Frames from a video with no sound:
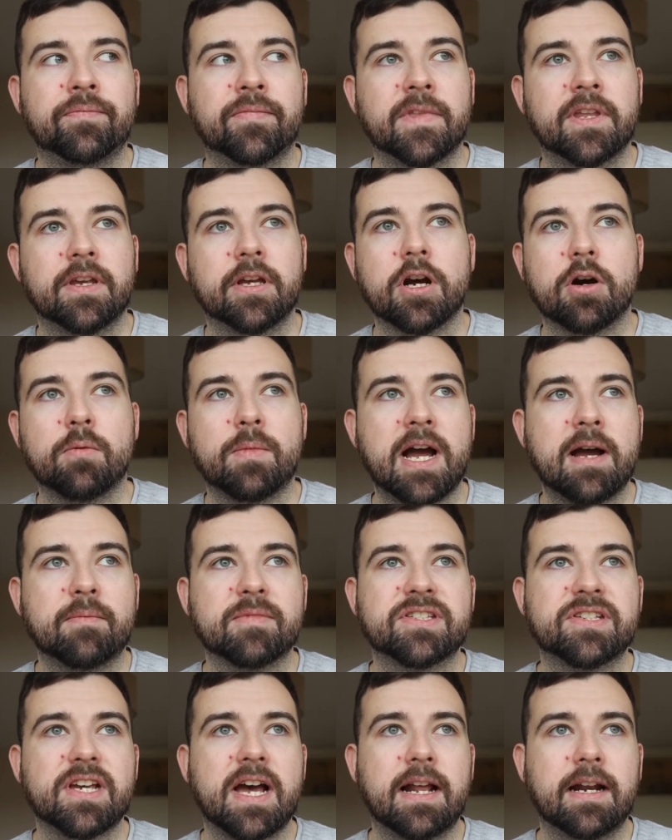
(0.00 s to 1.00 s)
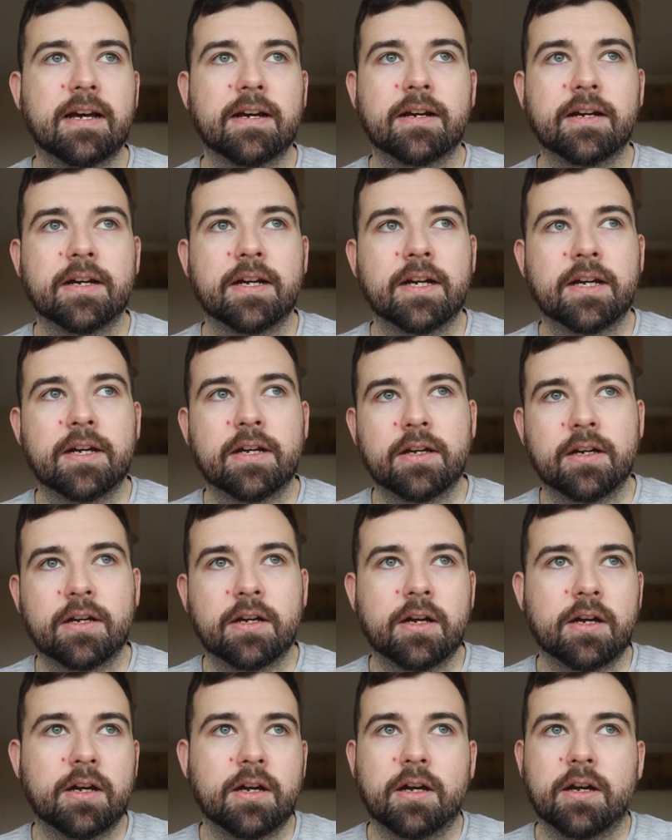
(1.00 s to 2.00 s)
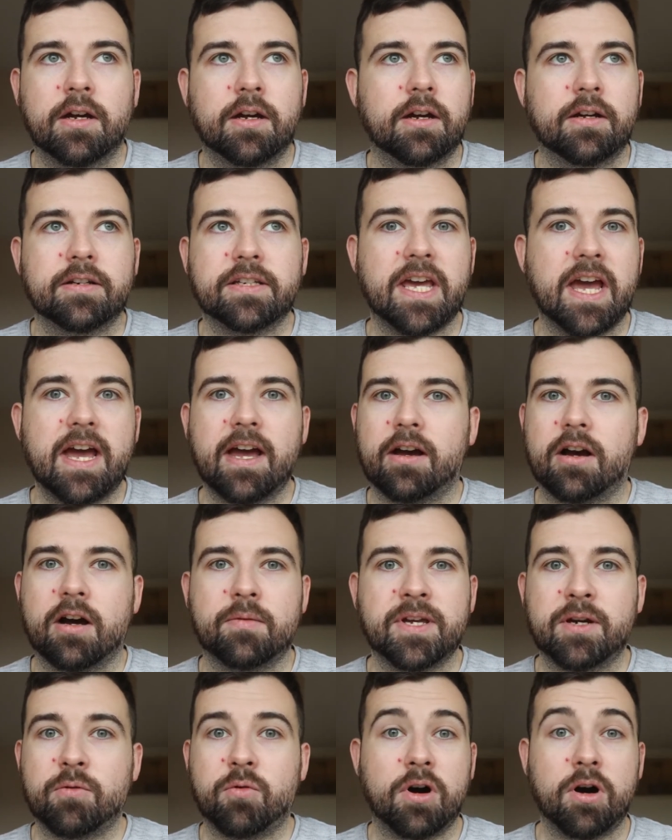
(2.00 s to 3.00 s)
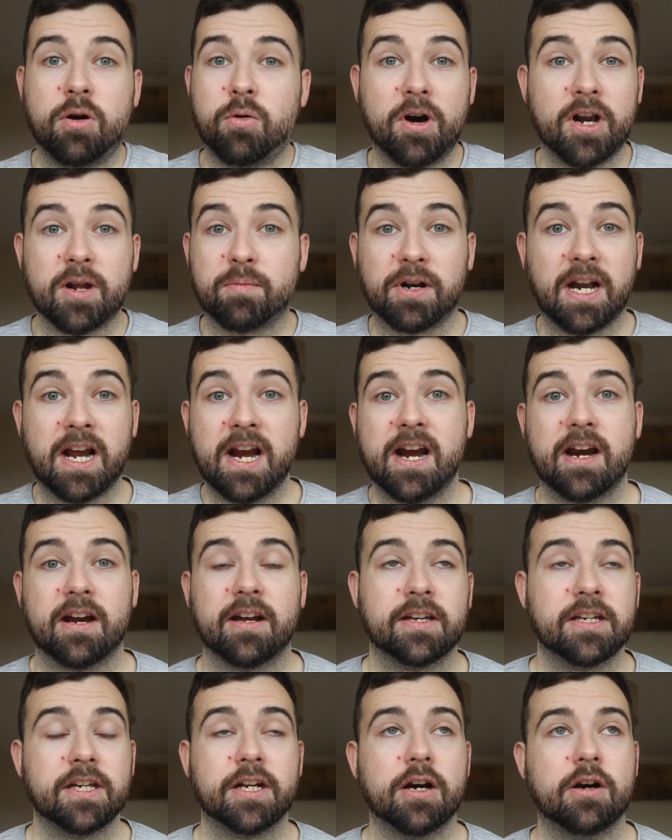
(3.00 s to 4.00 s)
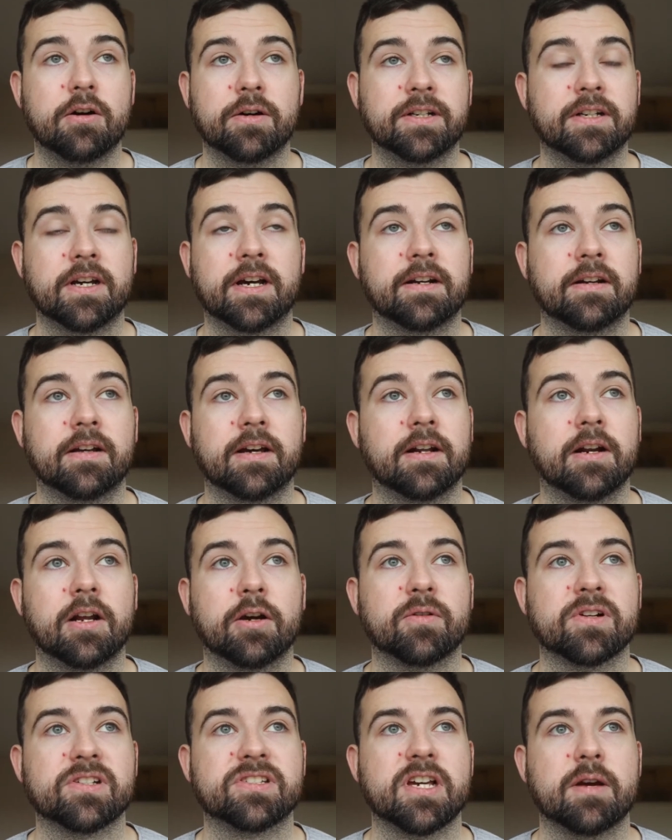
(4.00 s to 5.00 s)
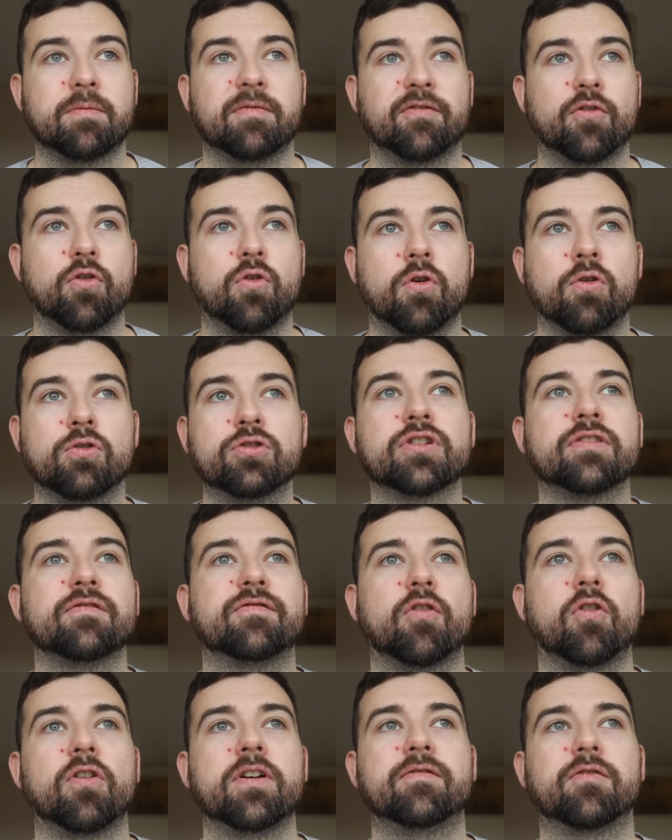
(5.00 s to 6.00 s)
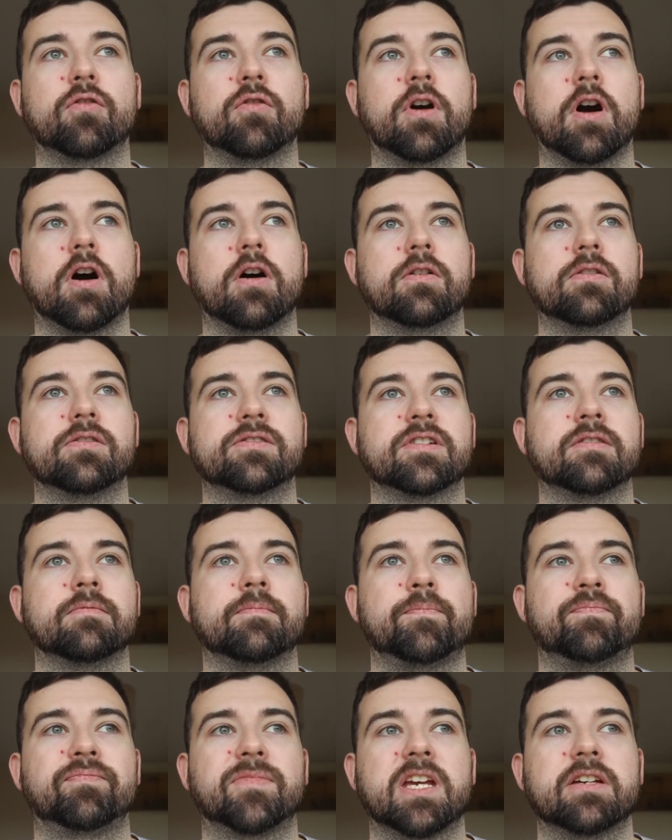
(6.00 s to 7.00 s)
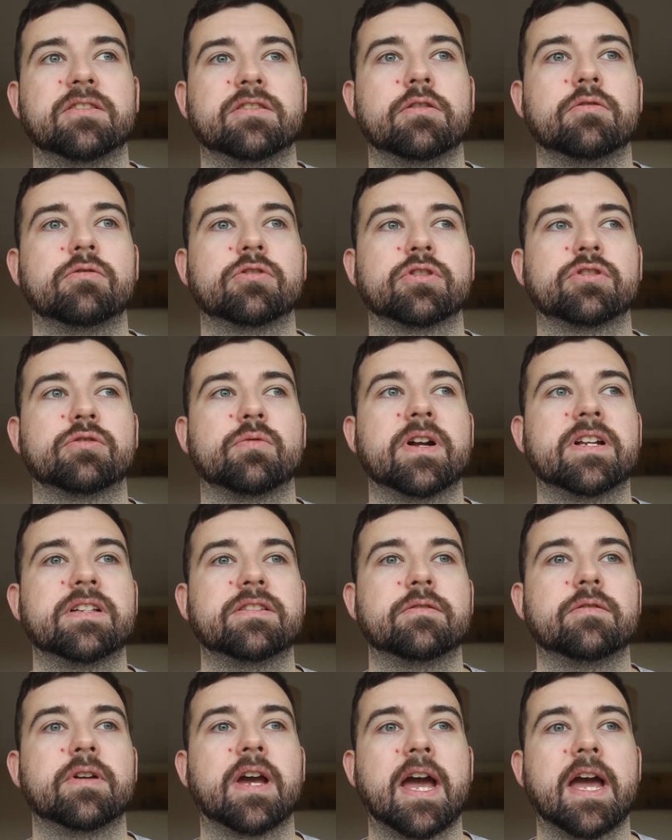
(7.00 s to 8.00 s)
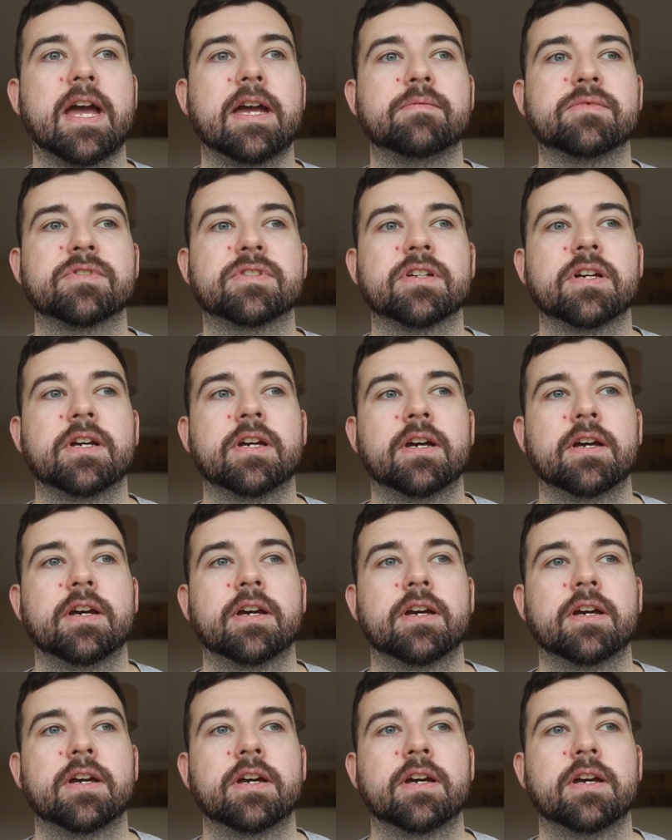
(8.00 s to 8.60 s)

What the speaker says: Mohamed Salah, yeah, I mean, what a player, and like what I said before, 144 goals in 222 games.